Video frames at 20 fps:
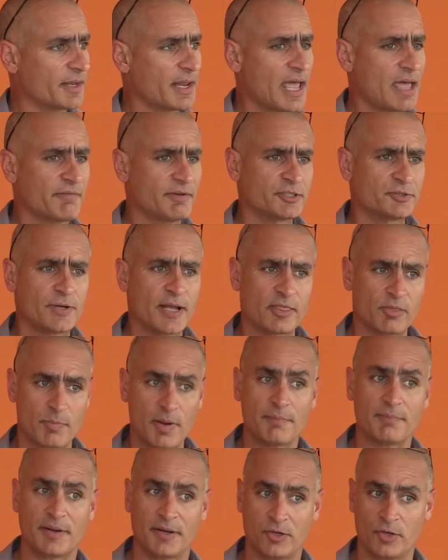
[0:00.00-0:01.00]
that have a
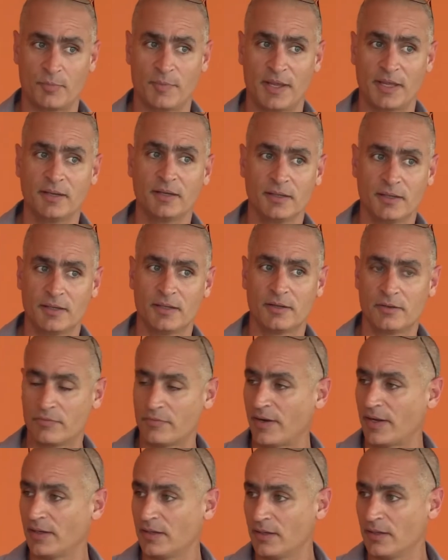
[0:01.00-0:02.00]
transmembrane domain,
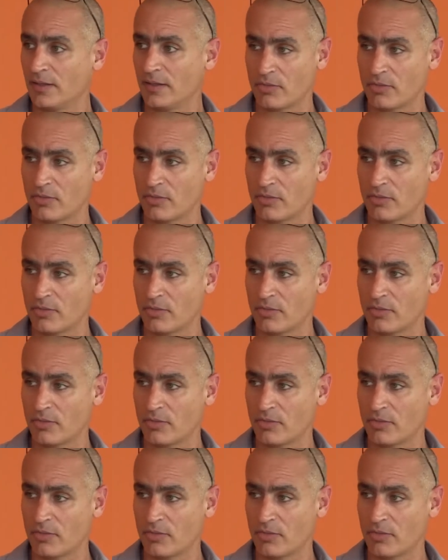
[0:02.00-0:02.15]
right?